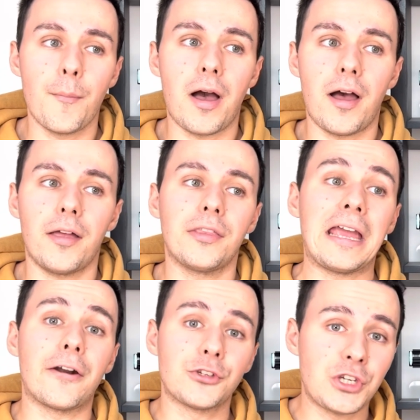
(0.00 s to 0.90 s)
but
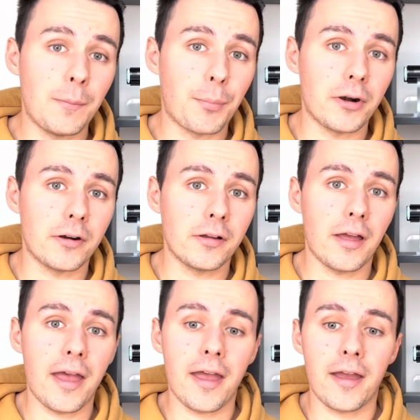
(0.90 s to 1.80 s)
they are
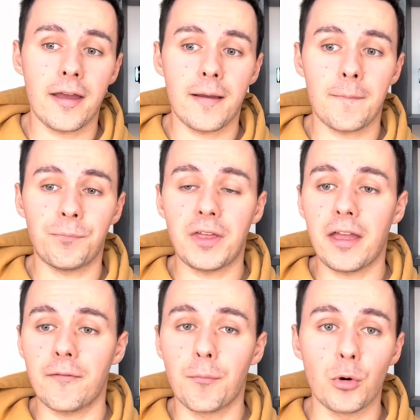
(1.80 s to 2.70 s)
cheaper and
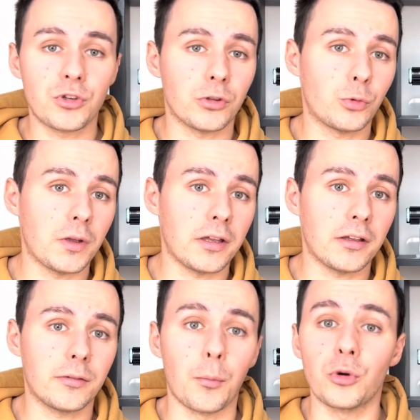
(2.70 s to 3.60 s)
they have motion
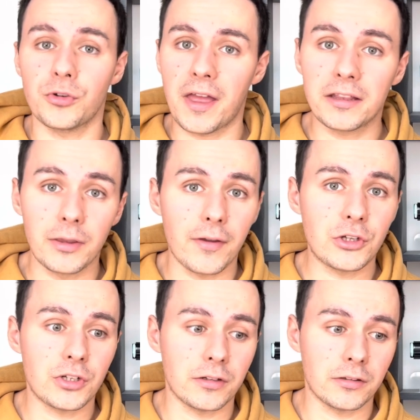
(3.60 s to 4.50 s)
swings, motion
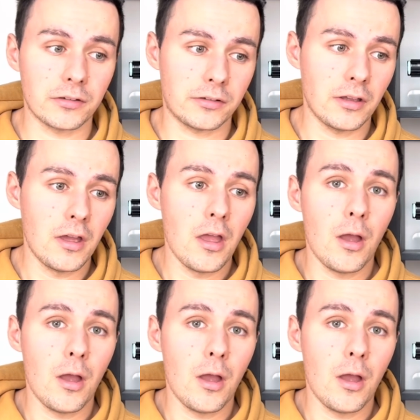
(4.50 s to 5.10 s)
activations,